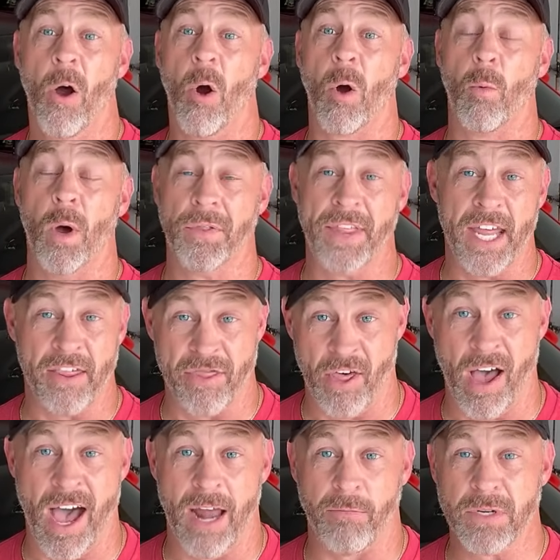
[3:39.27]
or what they
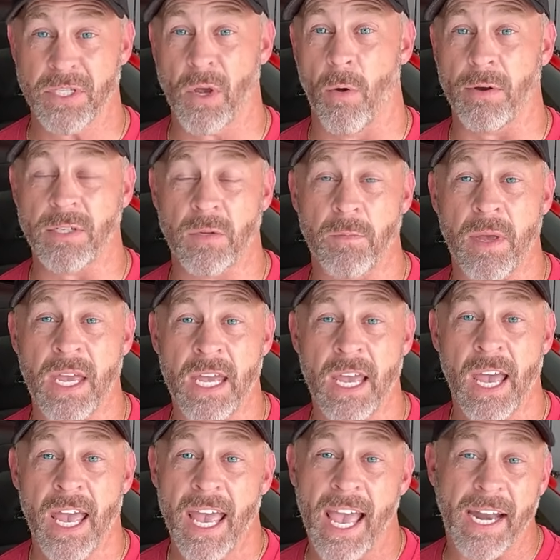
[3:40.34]
thought was going to be
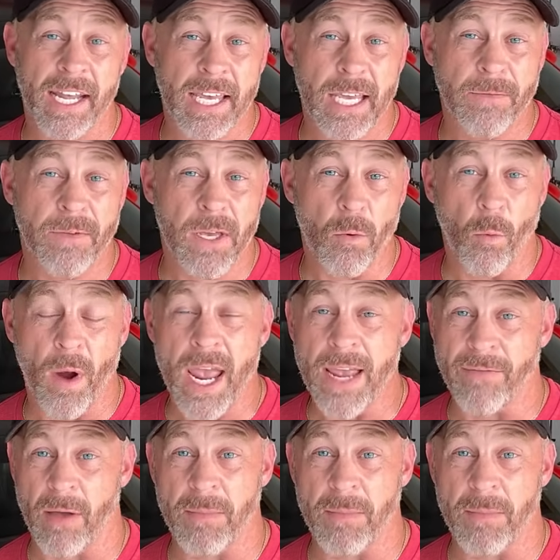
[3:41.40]
an EV wave.